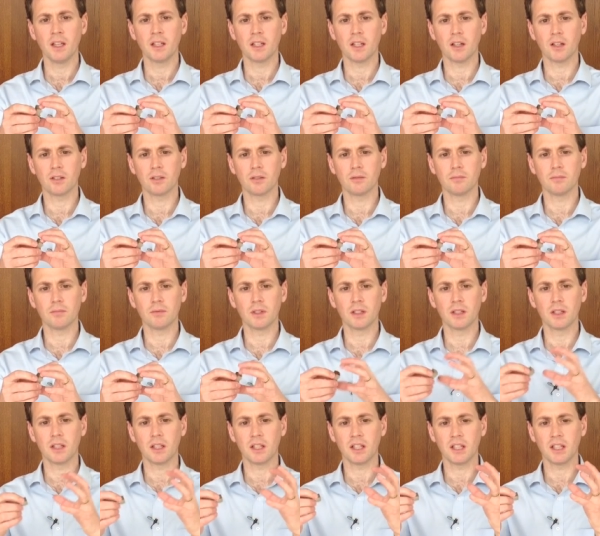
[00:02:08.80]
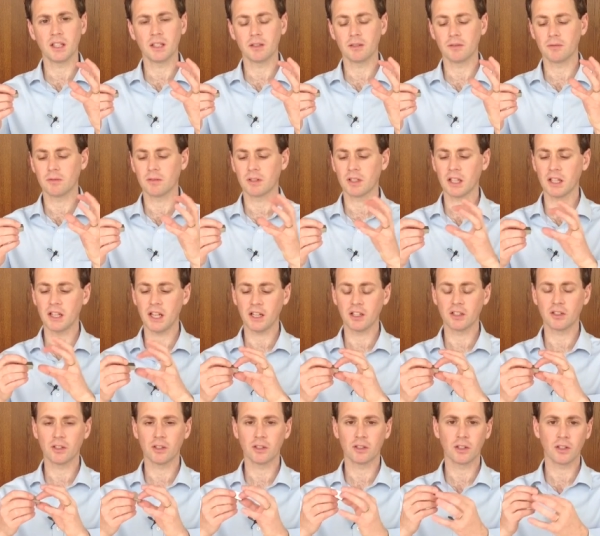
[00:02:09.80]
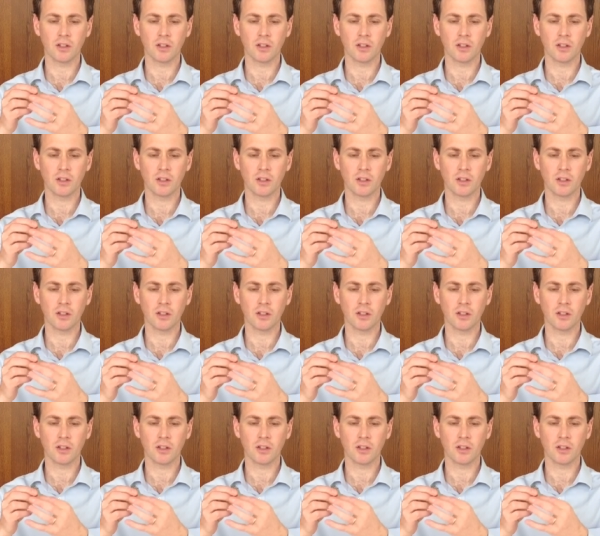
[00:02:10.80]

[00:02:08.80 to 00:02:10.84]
Now the connector